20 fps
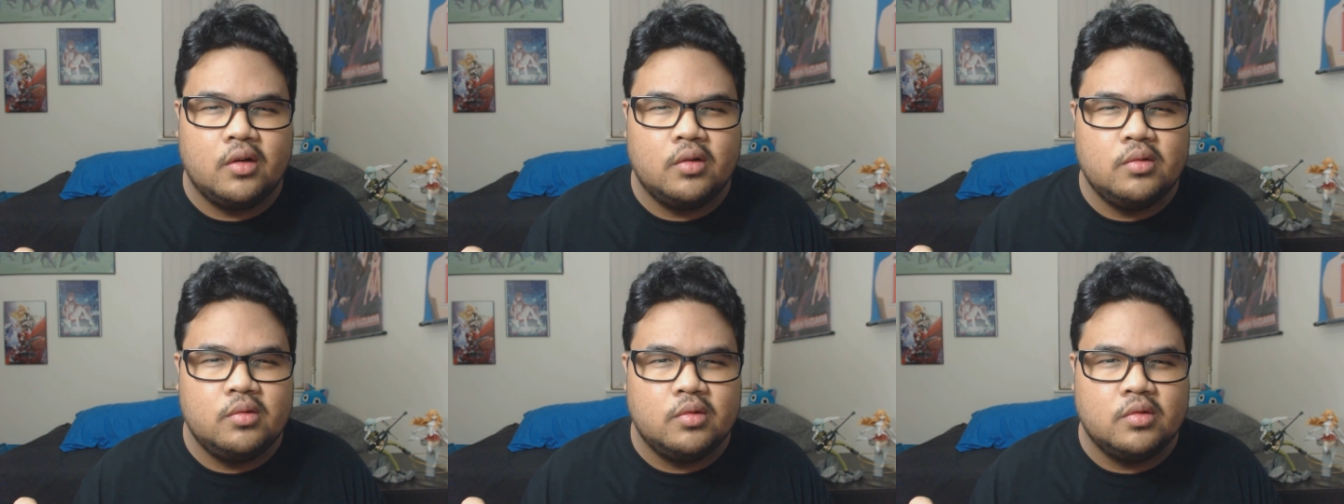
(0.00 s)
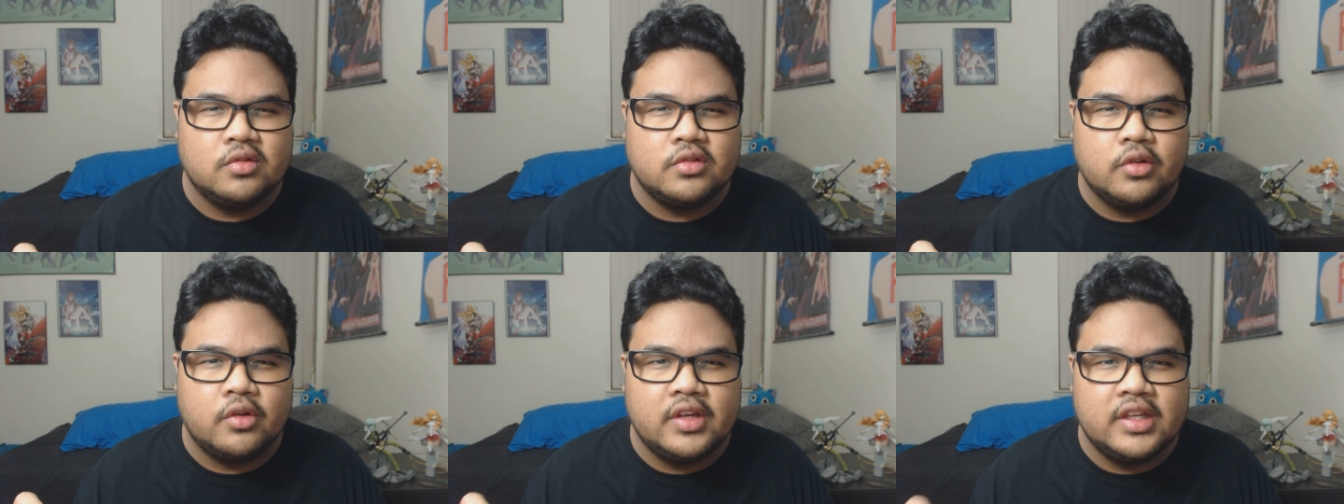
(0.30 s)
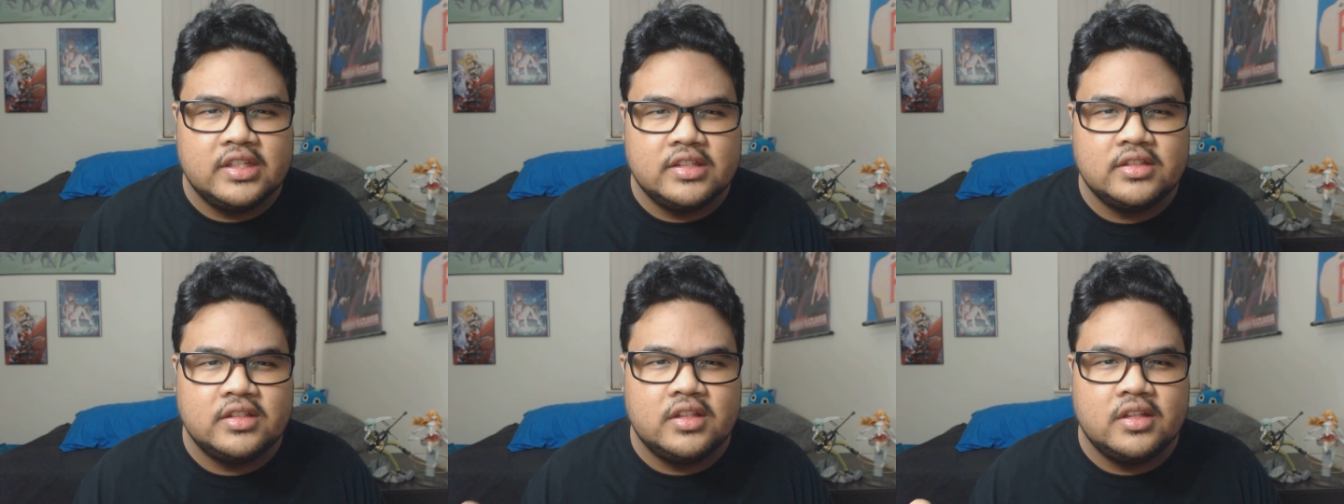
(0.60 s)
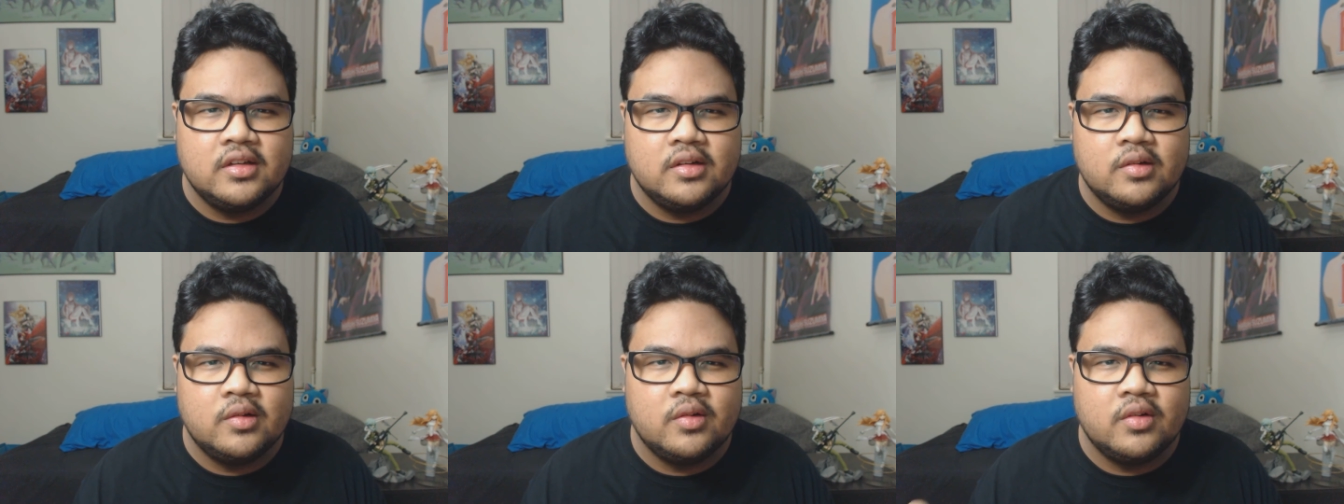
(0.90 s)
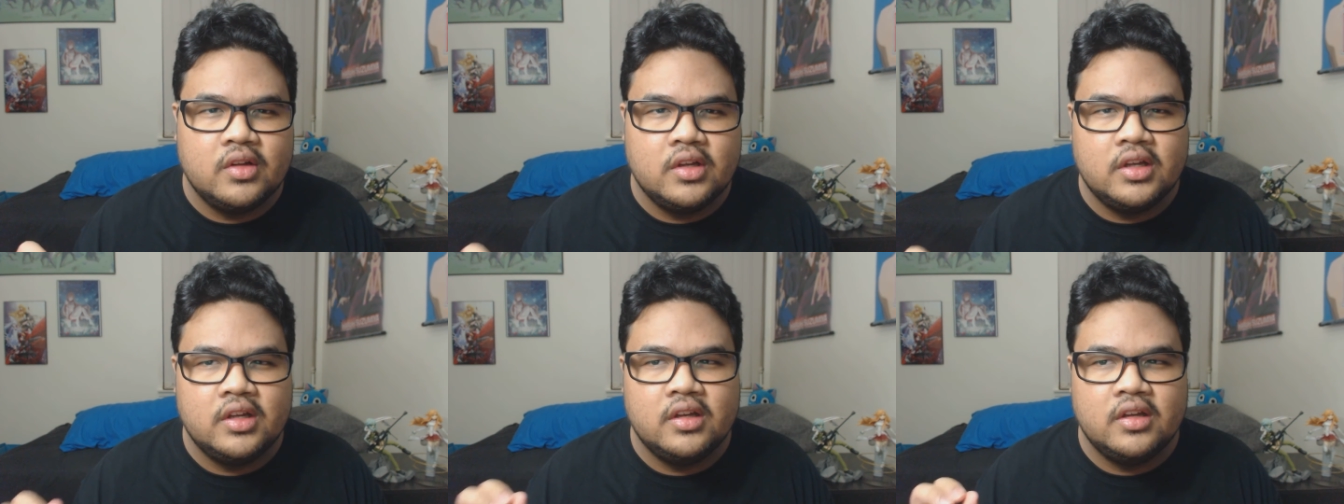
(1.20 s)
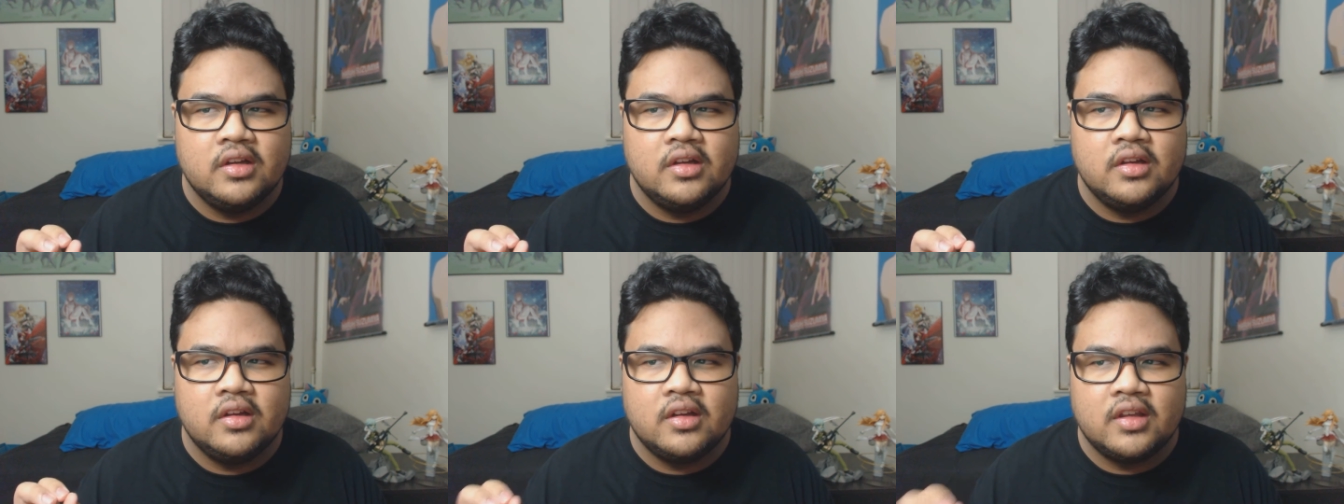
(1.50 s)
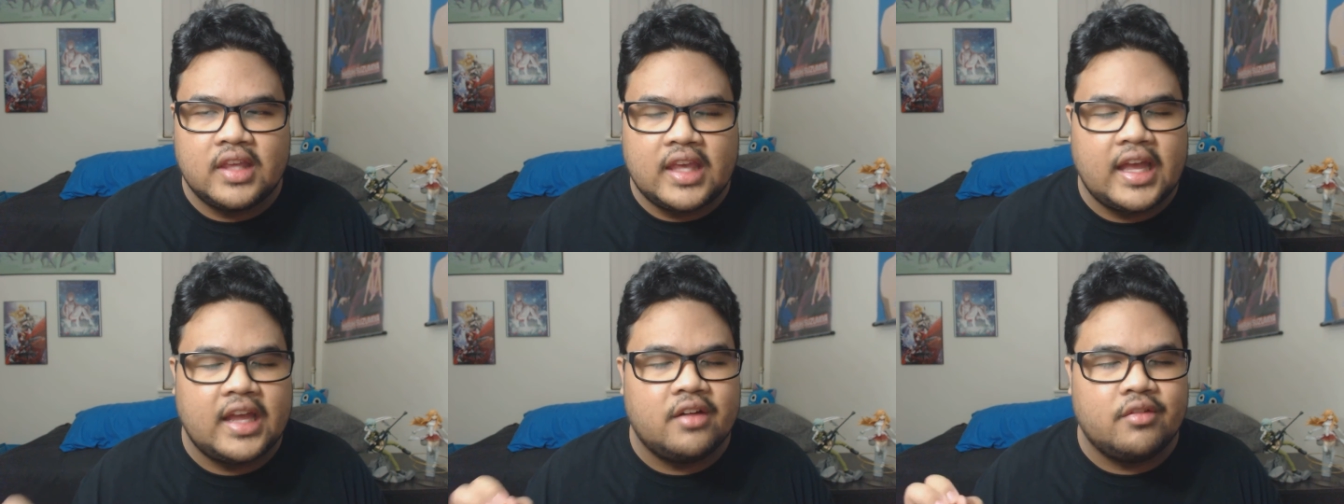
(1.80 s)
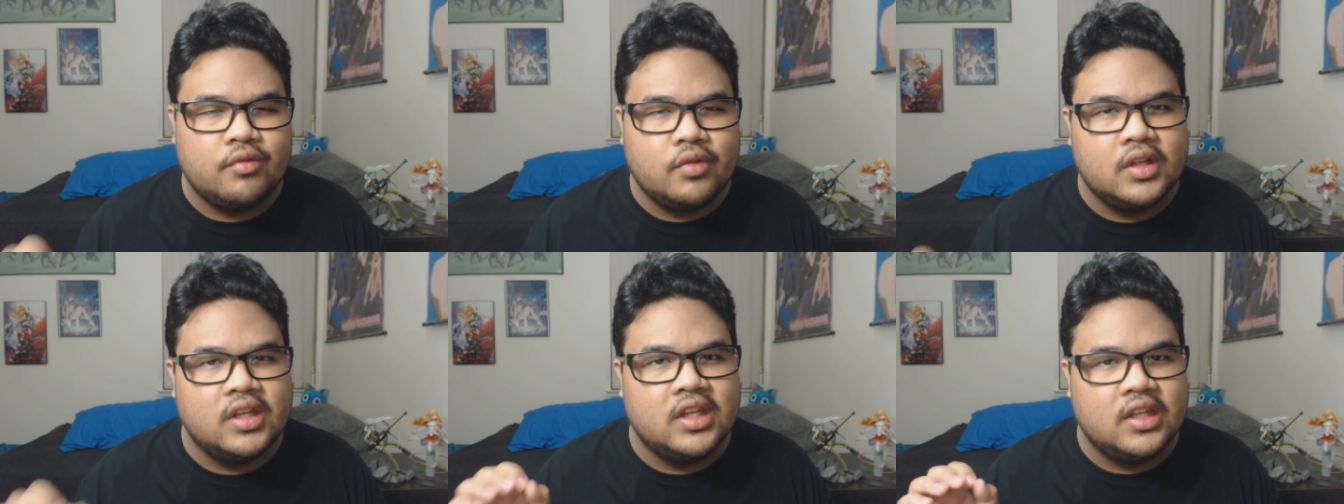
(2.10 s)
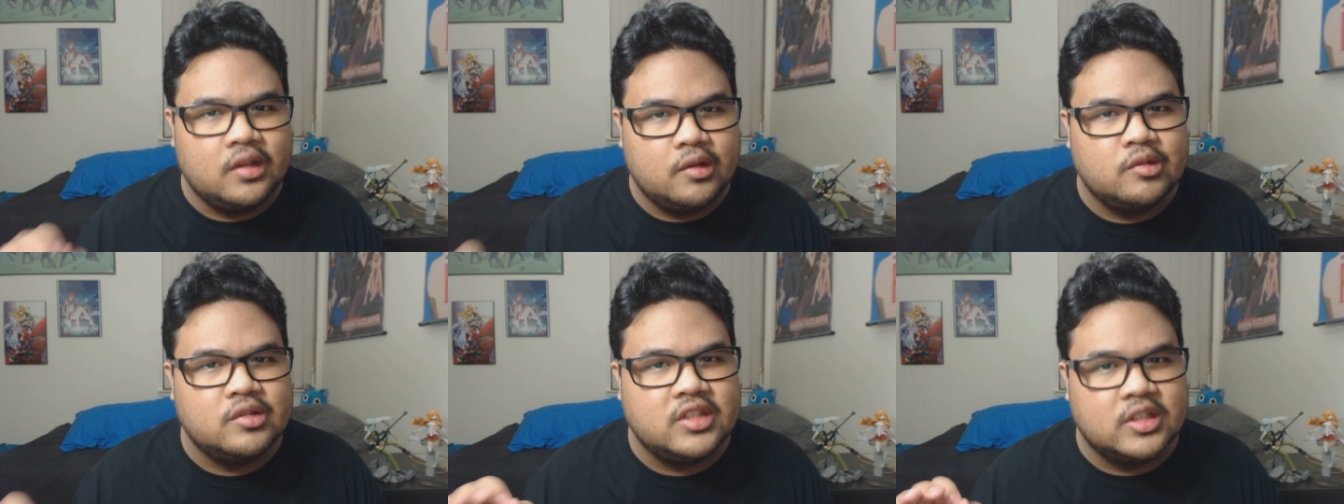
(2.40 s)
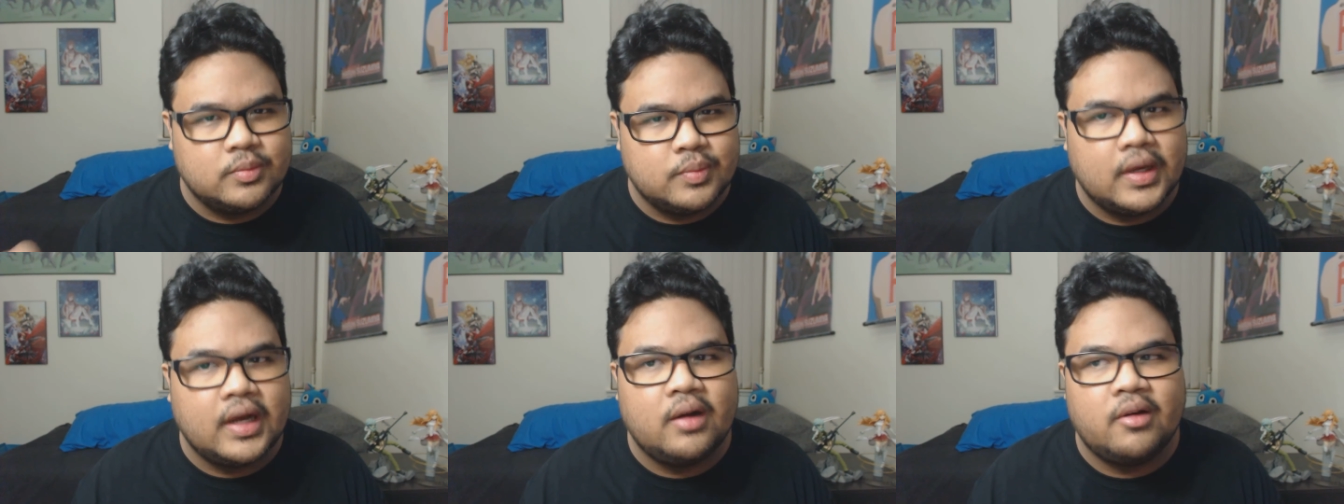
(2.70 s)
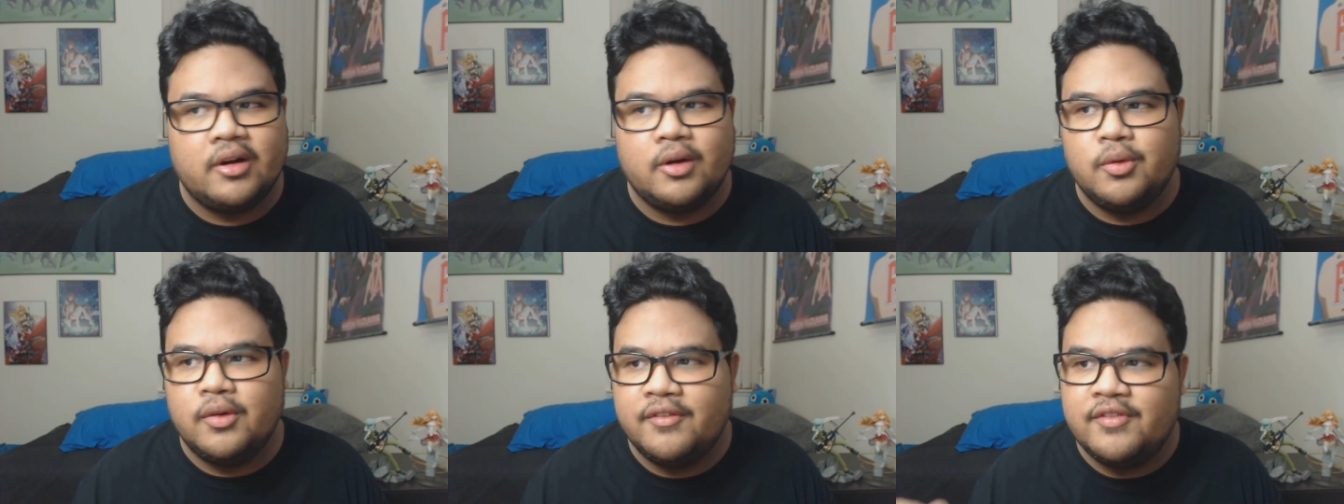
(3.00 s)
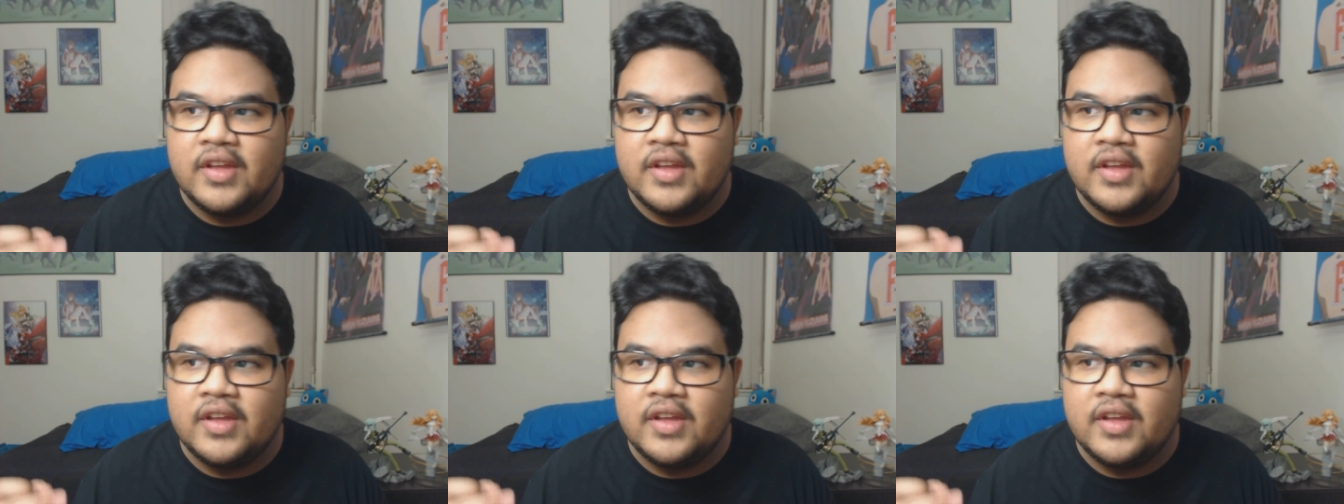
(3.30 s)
oh, so he still can't really use his power.